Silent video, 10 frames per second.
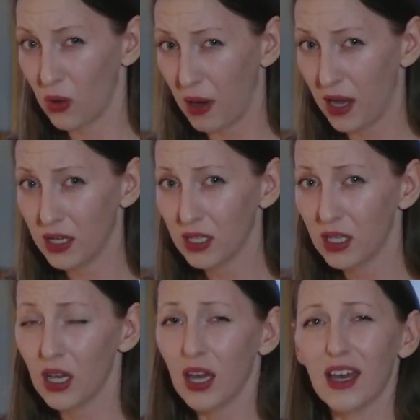her
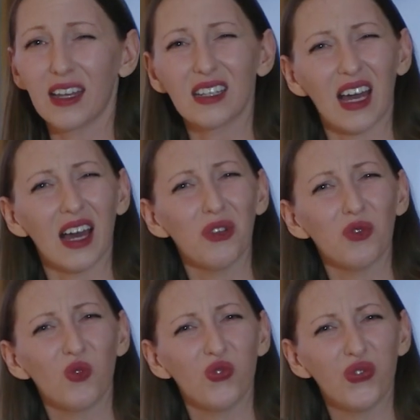mind. And
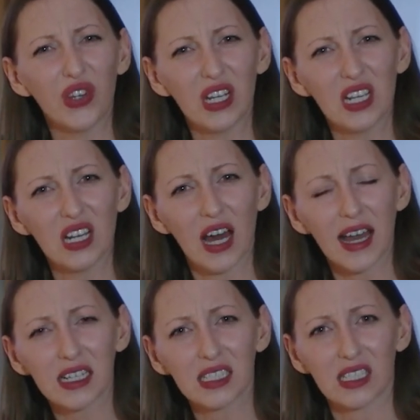I really
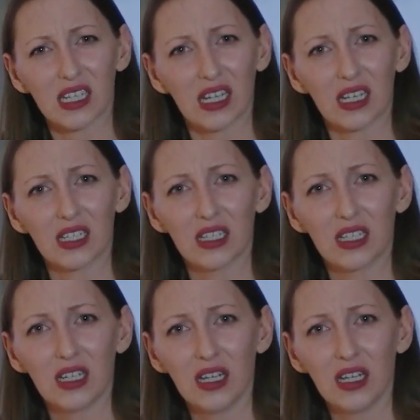liked that.